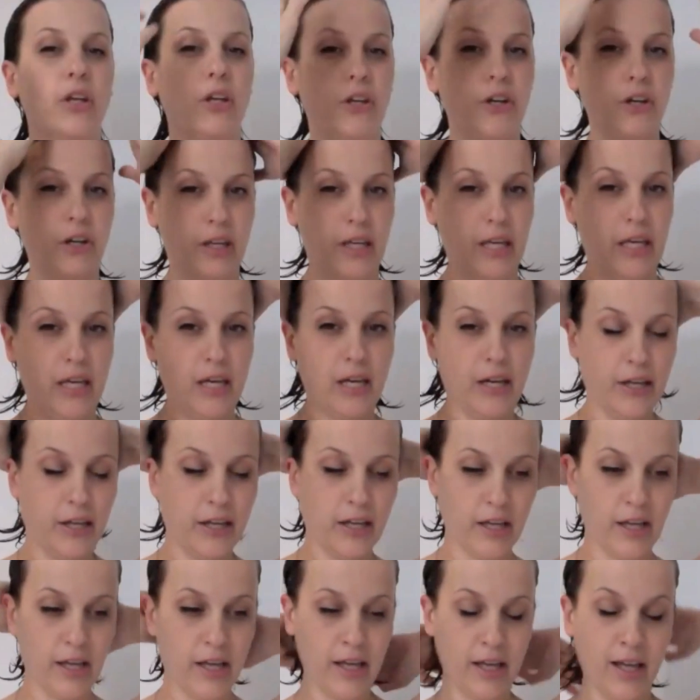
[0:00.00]
Gooky.
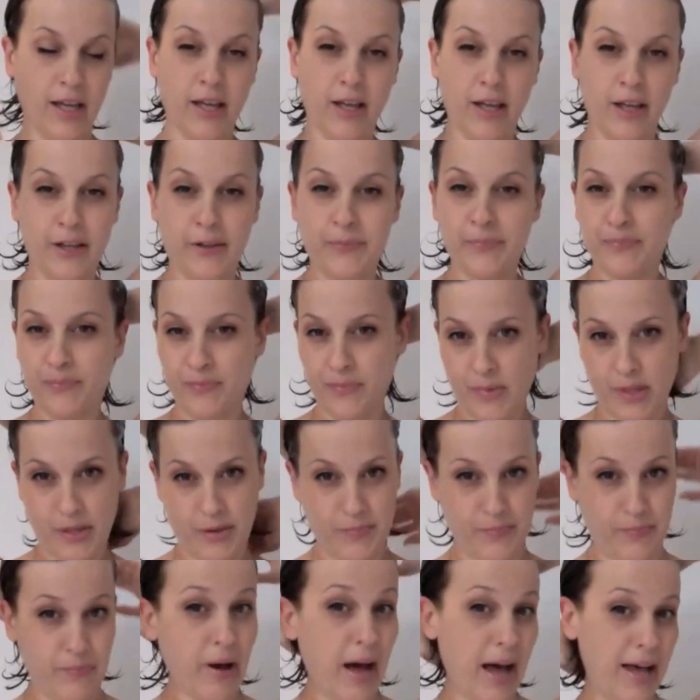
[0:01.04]

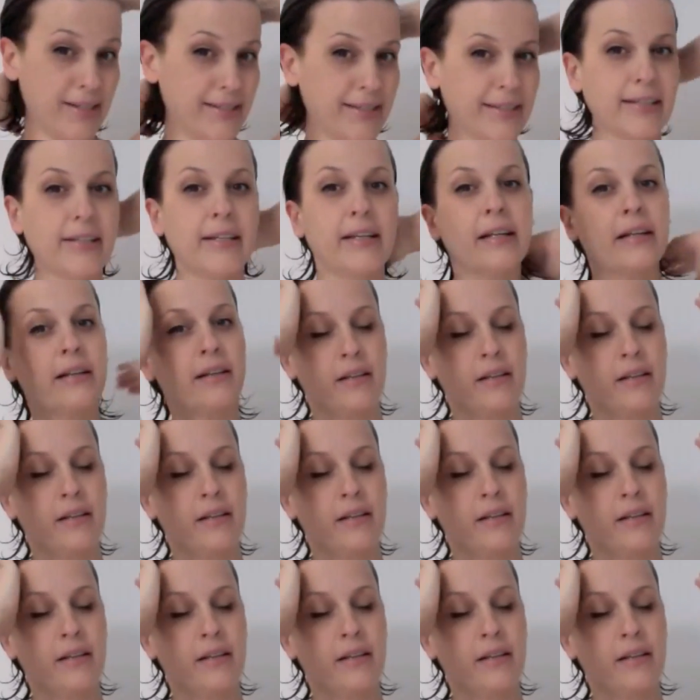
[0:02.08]
But